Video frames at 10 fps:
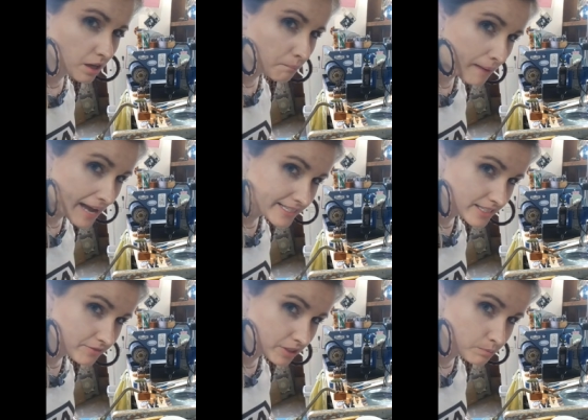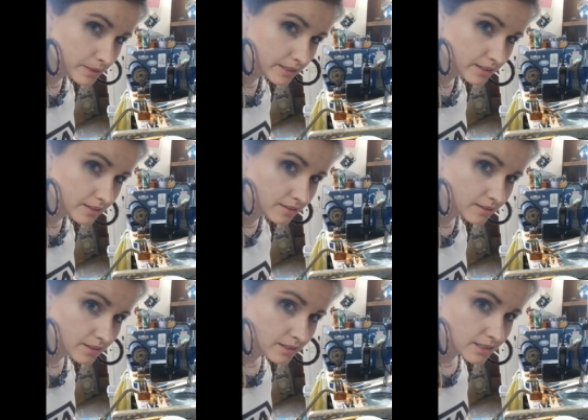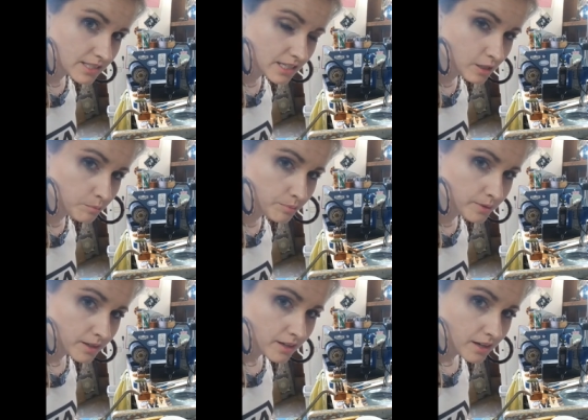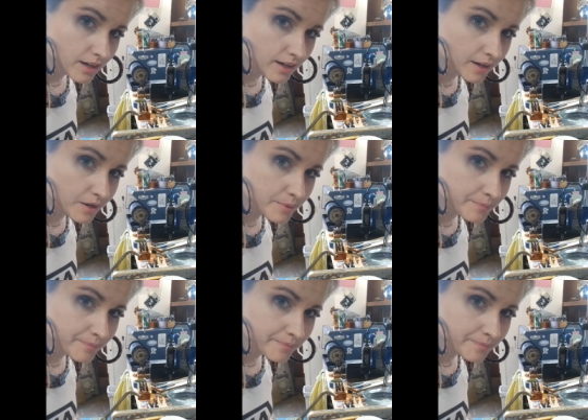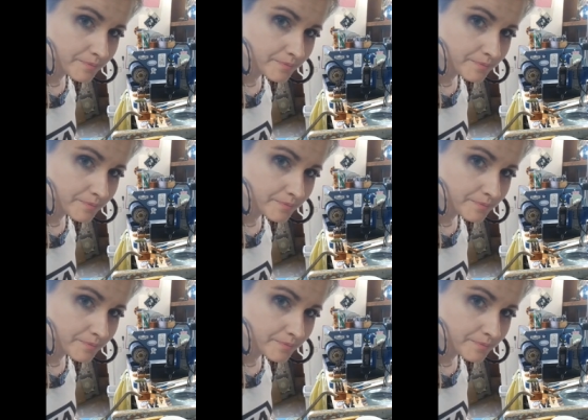a massively big tip. Um,